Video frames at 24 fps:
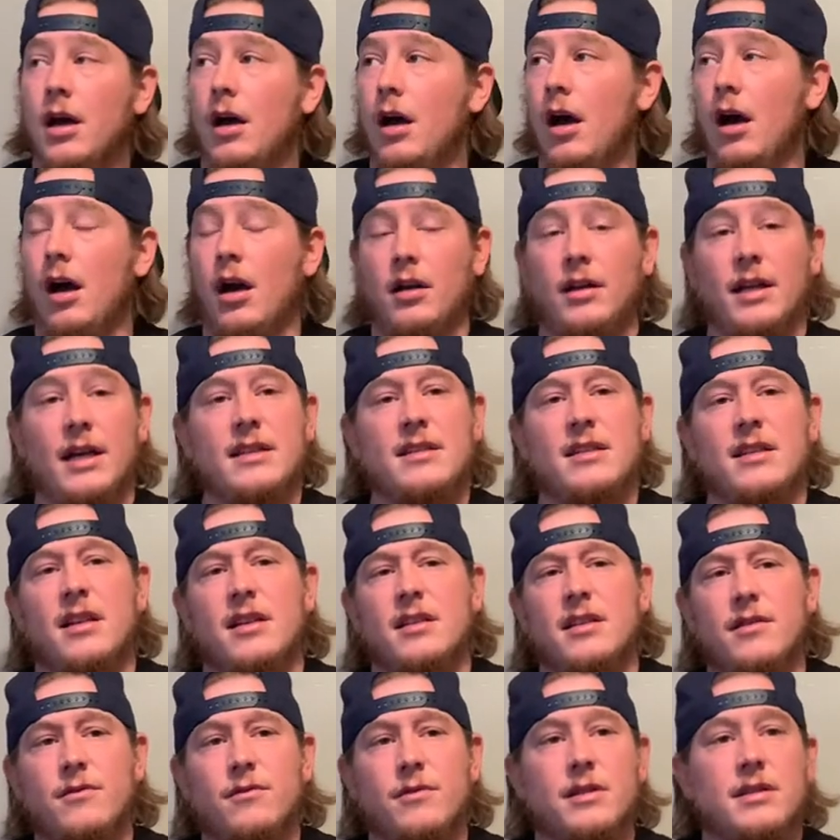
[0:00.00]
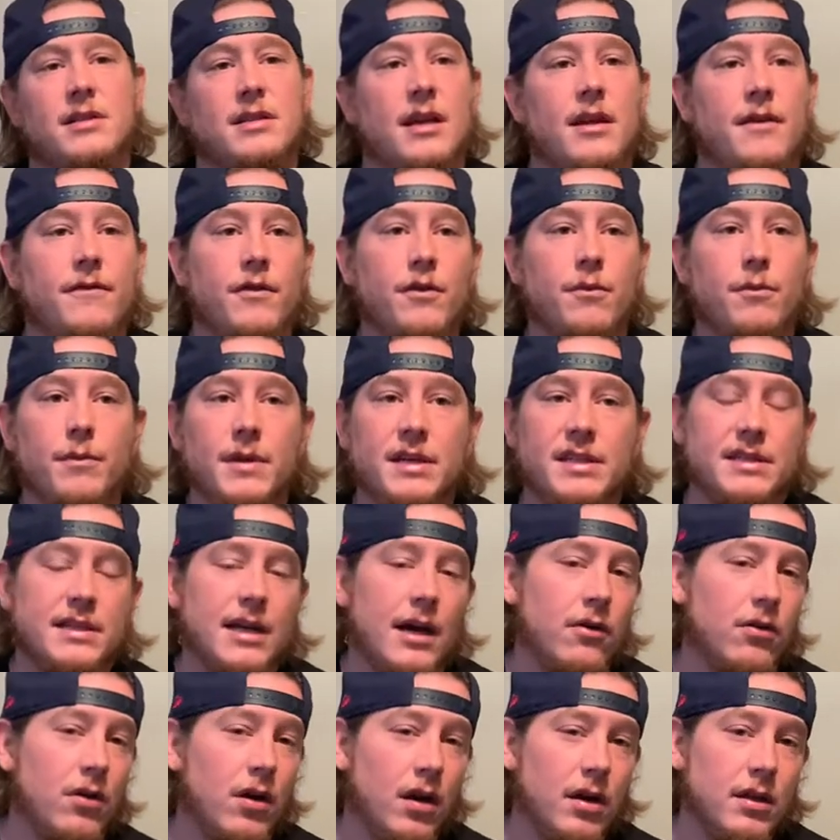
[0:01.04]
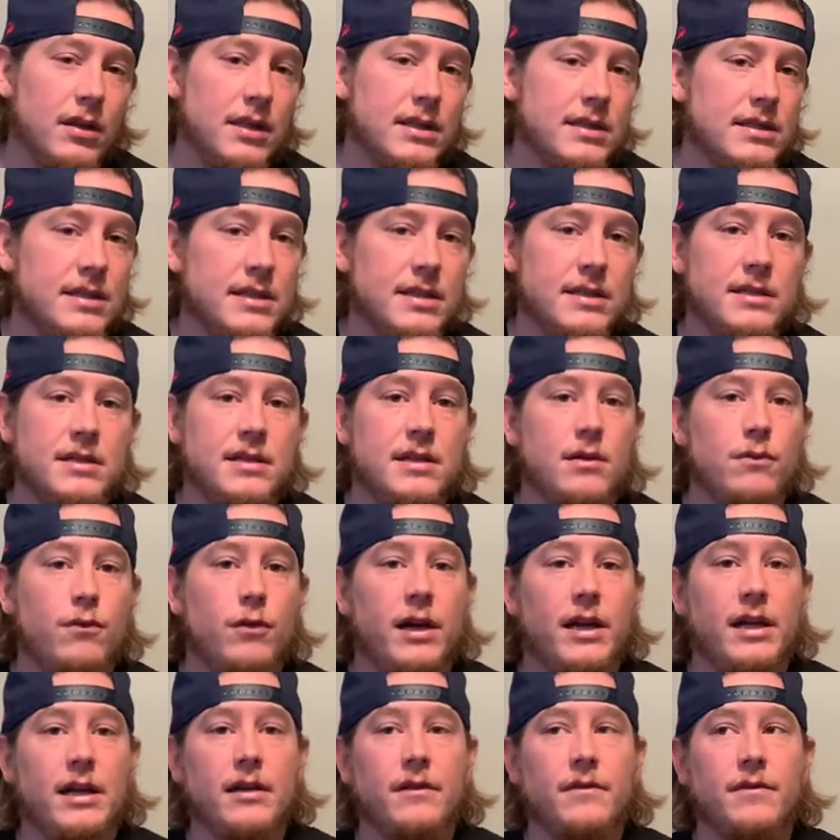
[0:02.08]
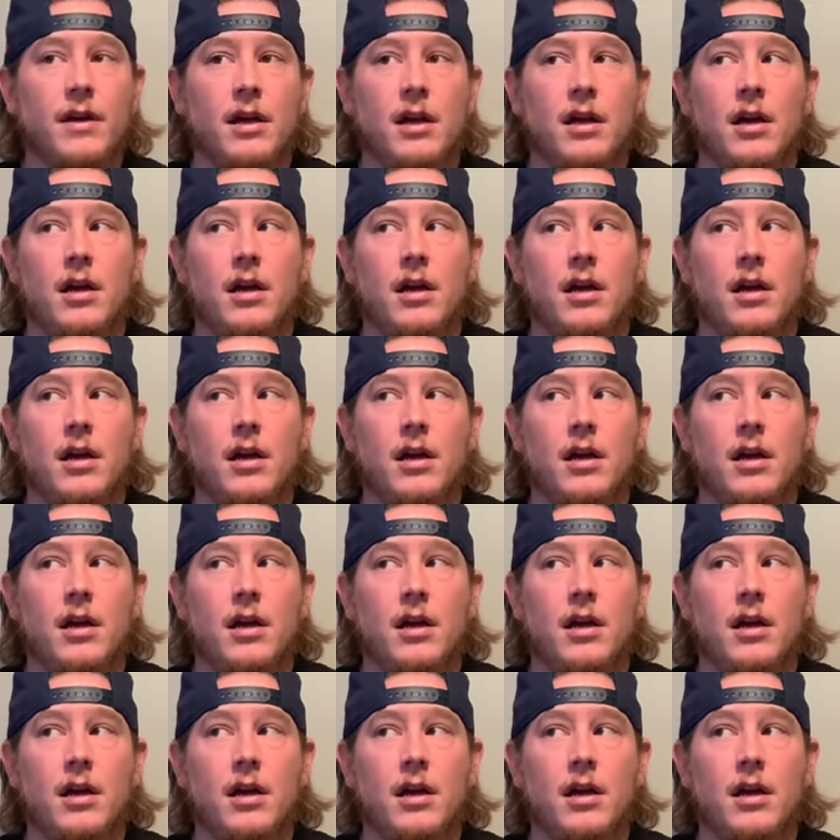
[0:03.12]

Uh, last thing I did want to say, if you missed out on the Disney Wave,